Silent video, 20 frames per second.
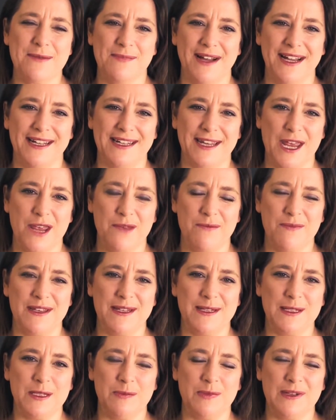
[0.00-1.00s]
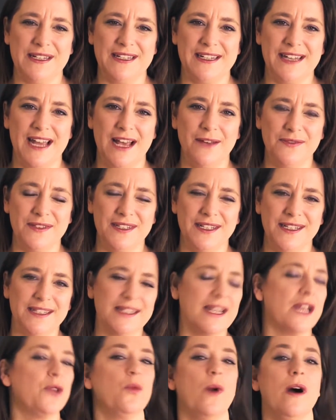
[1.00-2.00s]
My name is Belinda
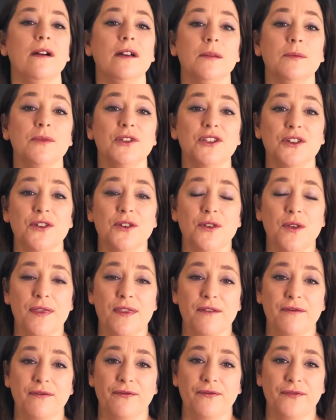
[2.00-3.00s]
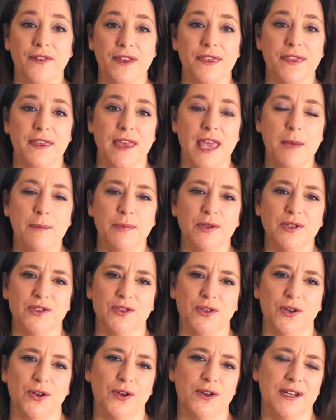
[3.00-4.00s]
Doveston and welcome to the 5th
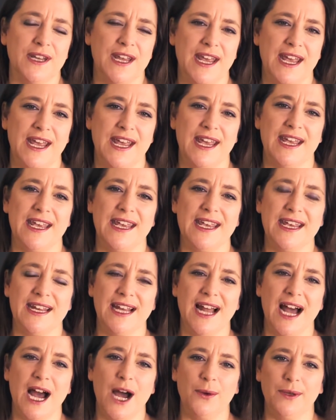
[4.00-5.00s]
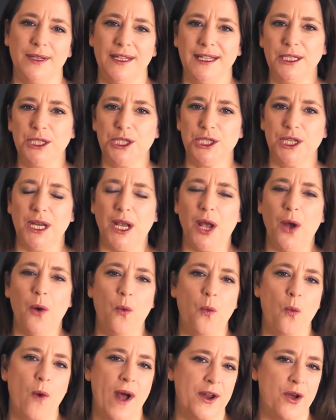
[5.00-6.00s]
episode in our I
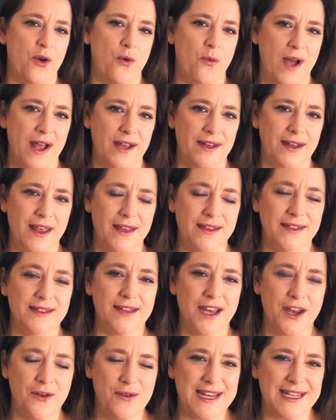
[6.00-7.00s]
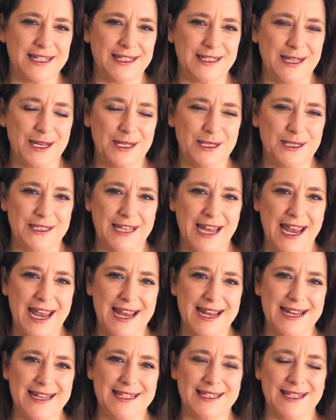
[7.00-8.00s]
Ching 101 series.
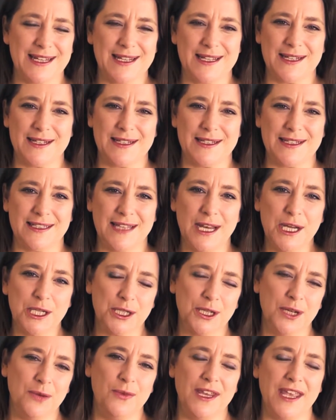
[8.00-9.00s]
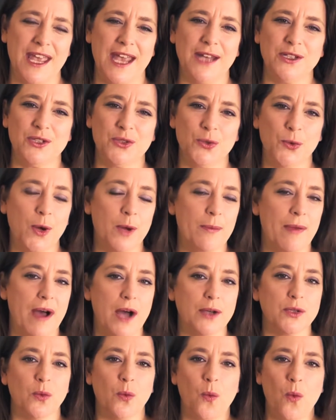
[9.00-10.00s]
Today's session began to talk
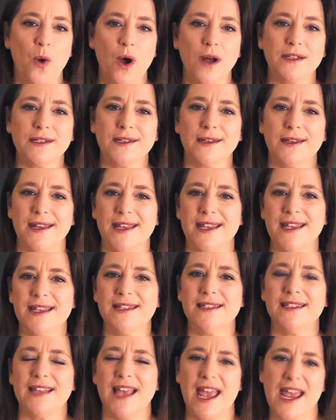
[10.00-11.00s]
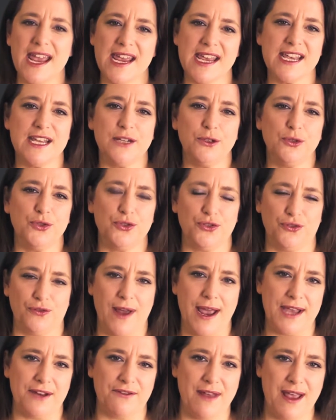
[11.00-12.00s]
about what is a
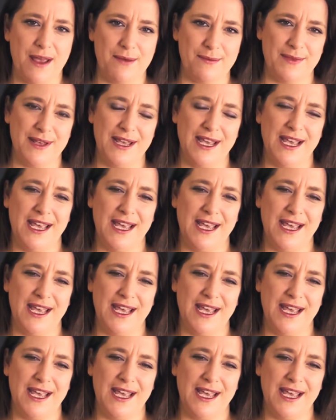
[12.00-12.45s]
trigram.